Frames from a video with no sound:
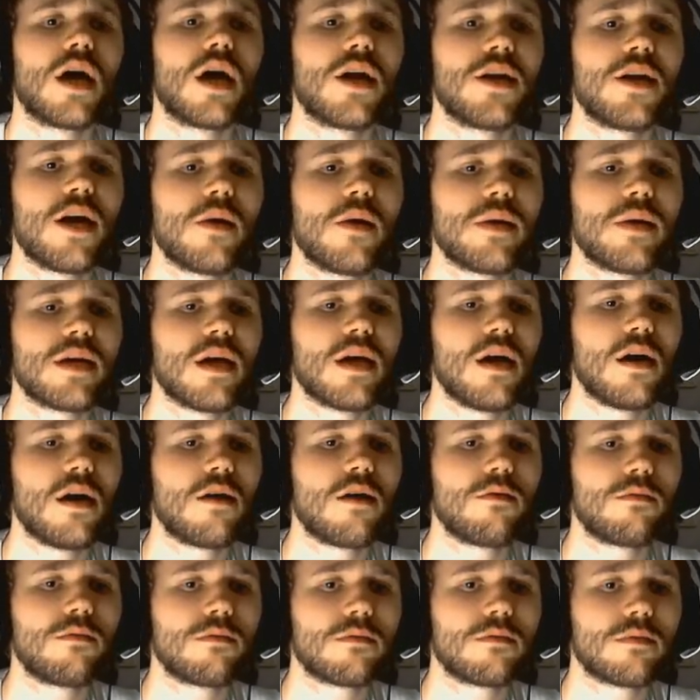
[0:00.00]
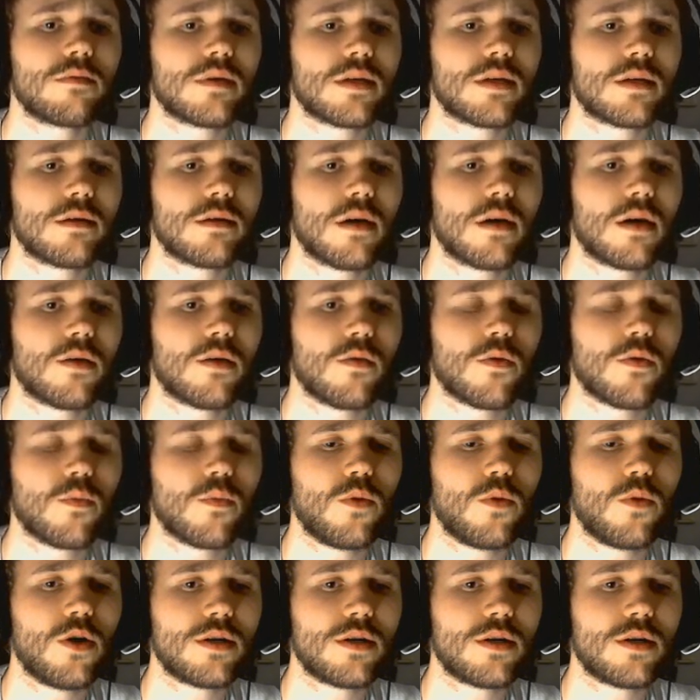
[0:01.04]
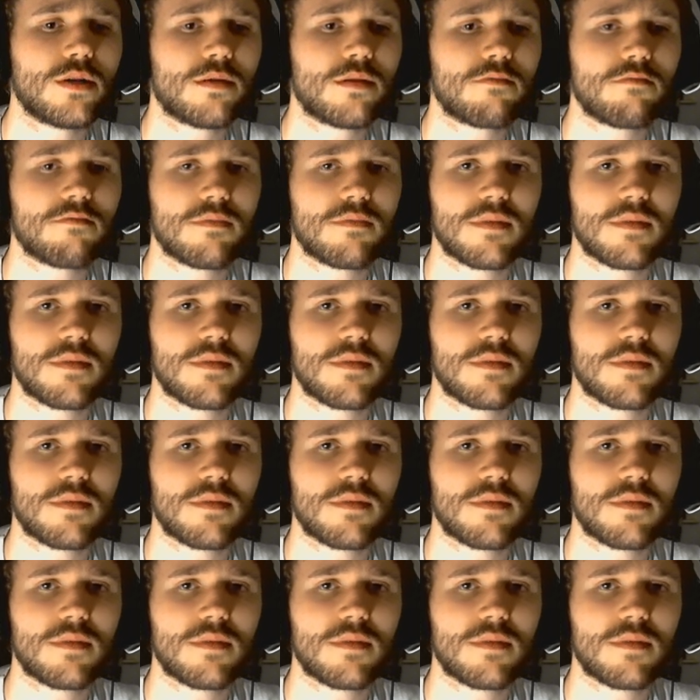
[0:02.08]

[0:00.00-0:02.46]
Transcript: And there we go. Got all the wood.